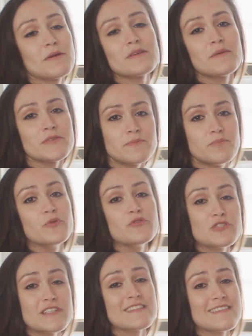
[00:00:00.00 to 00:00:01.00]
probably the most
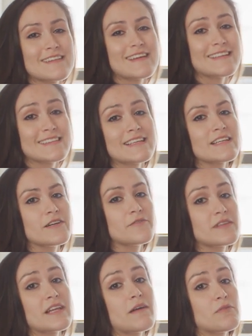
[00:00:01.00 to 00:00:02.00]
bougie thing I can think of
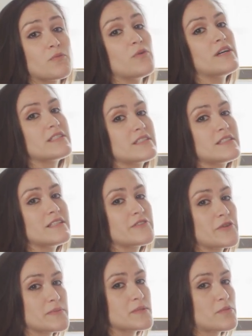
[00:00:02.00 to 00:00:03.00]
that I would want in
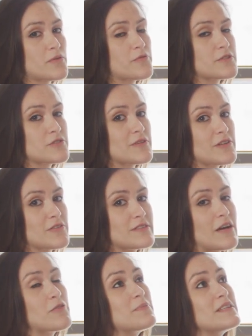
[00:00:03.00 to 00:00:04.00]
terms of a refrigerator.
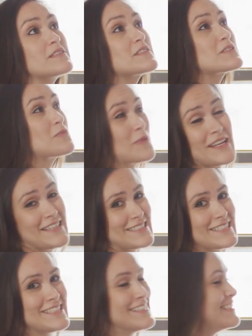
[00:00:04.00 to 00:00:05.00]
That would be
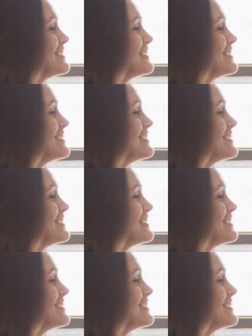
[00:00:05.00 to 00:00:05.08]
sweet.